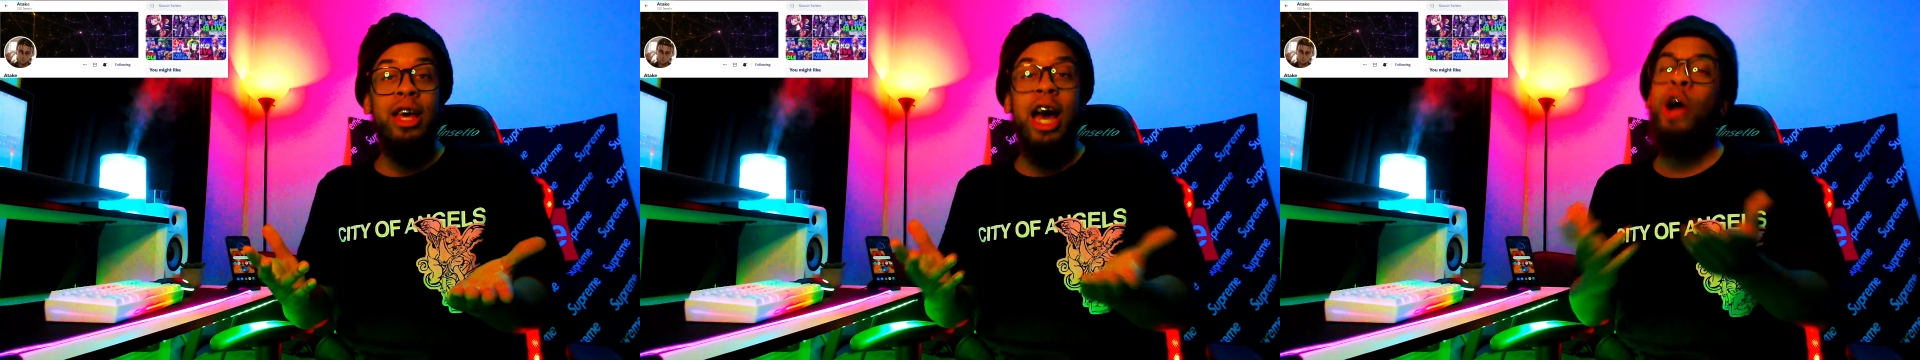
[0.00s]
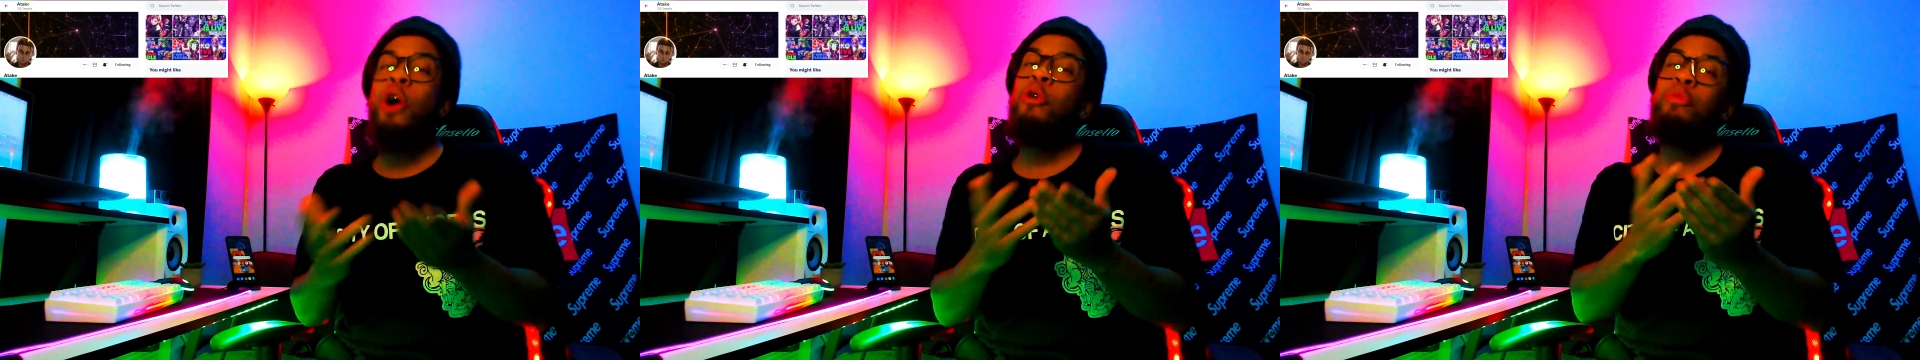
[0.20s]

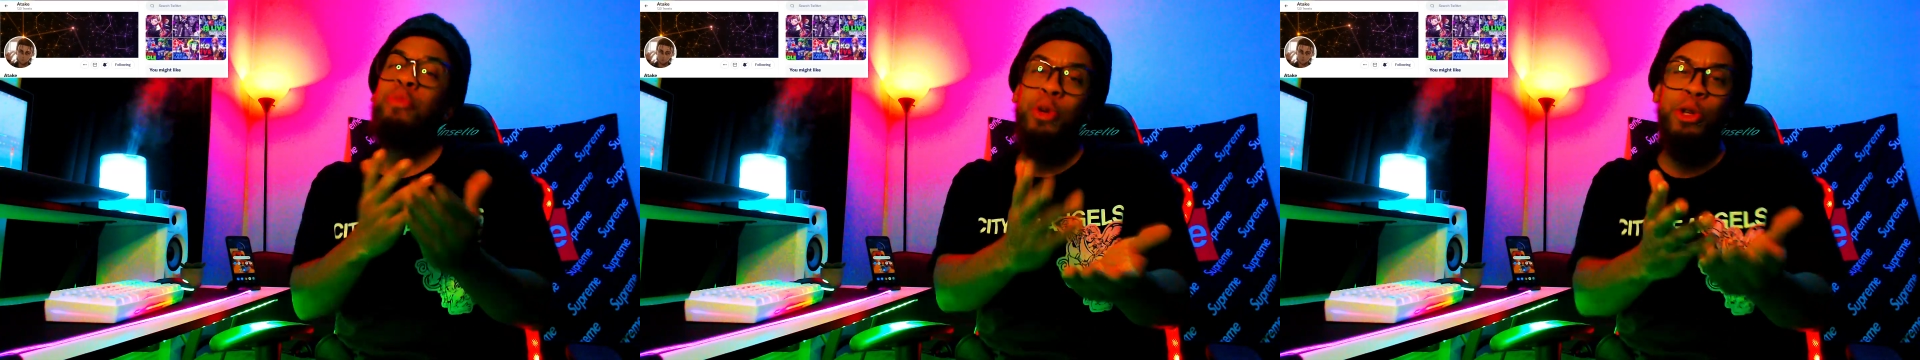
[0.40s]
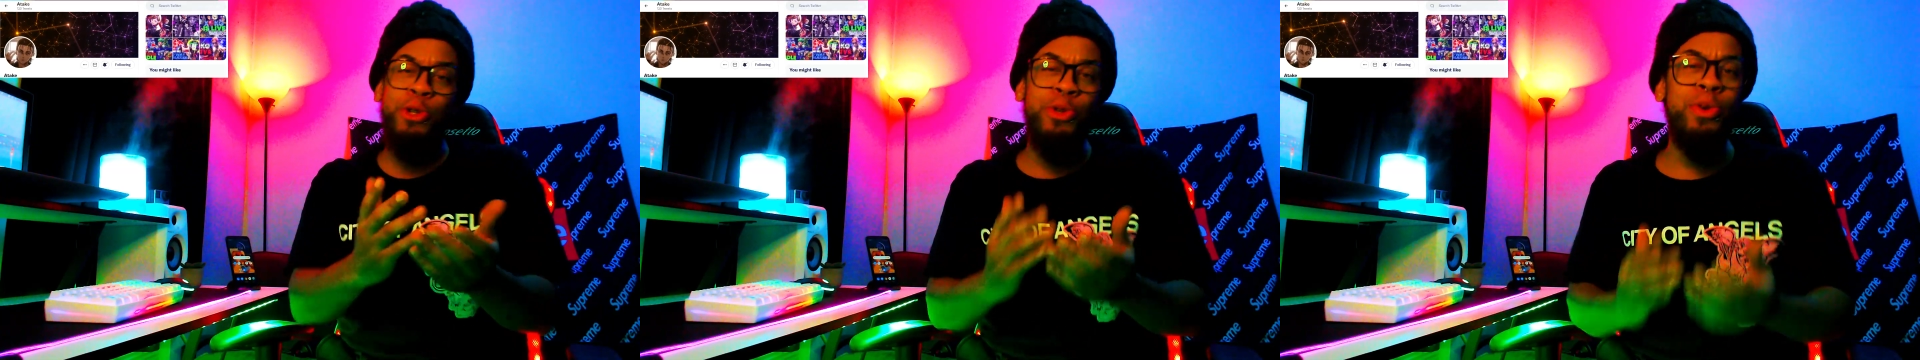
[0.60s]
I hope
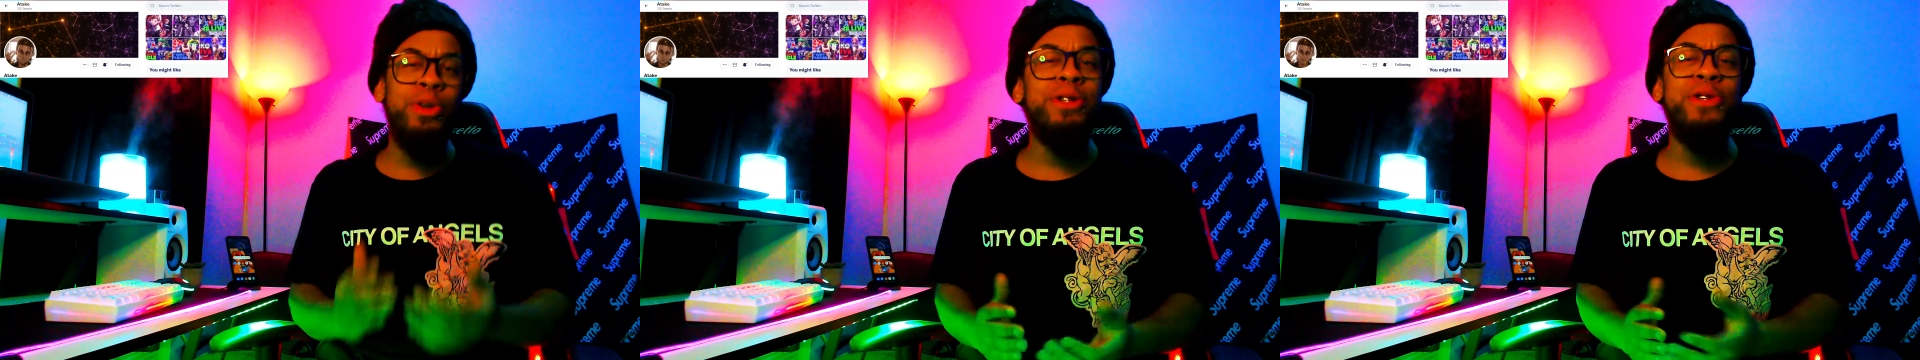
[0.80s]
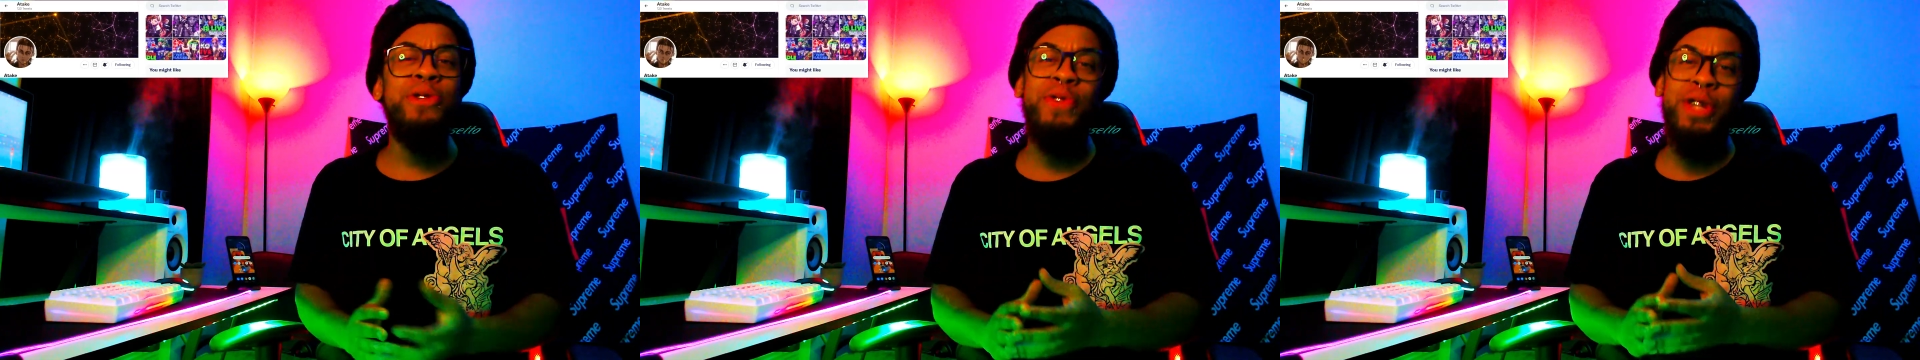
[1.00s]
you enjoyed
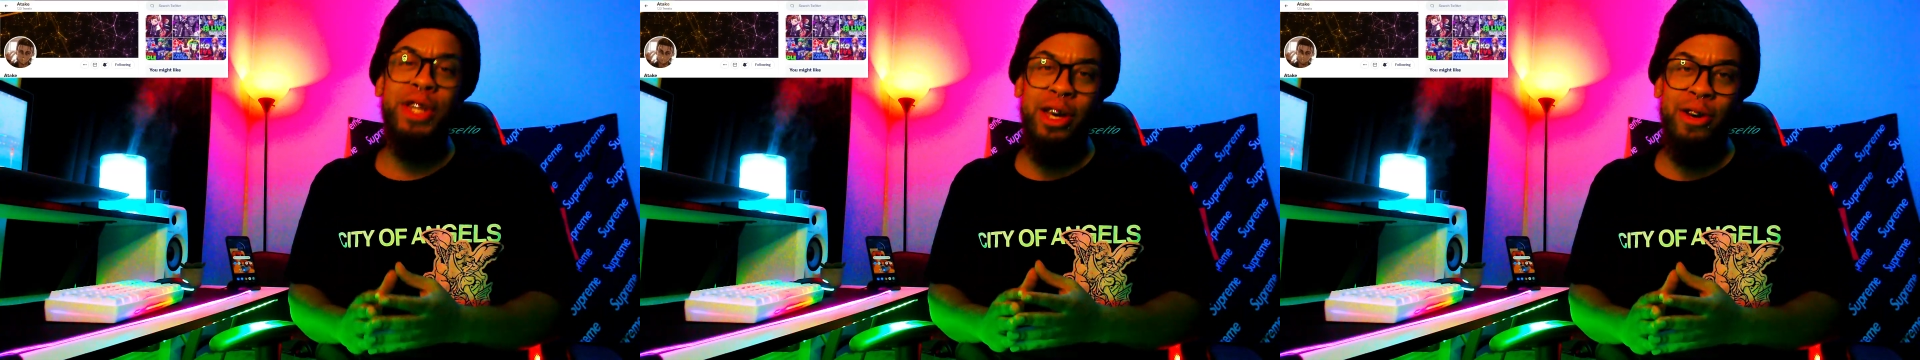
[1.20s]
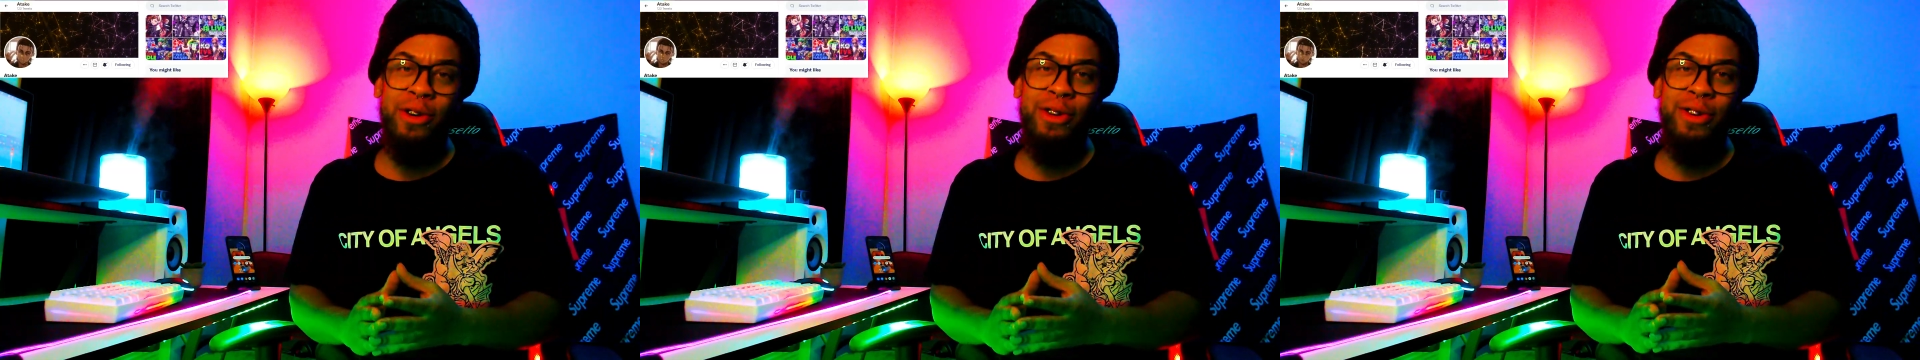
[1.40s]
this
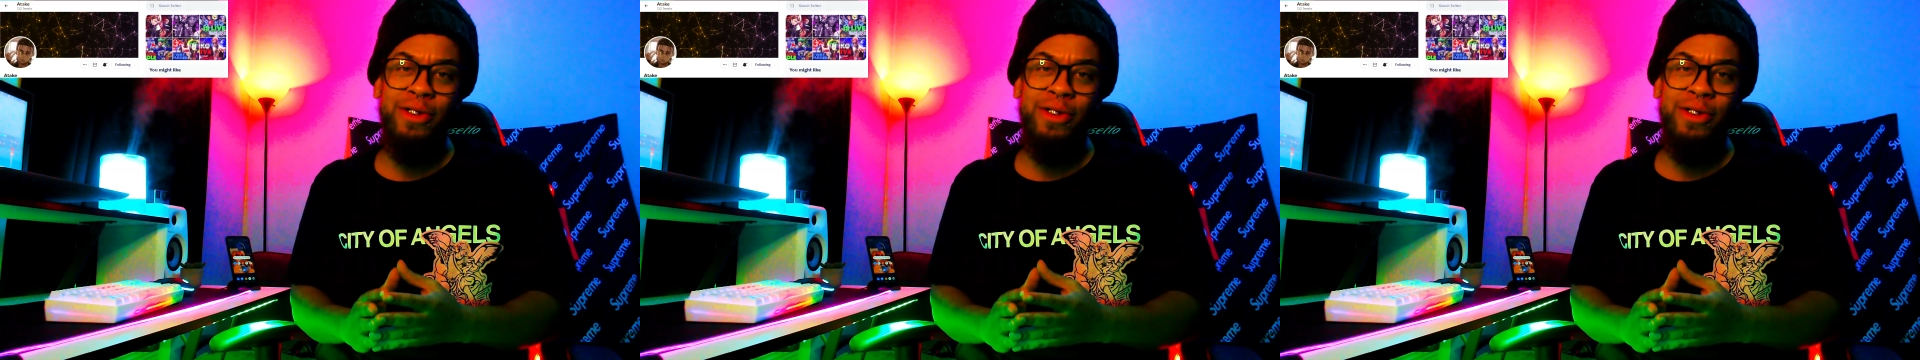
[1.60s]
video.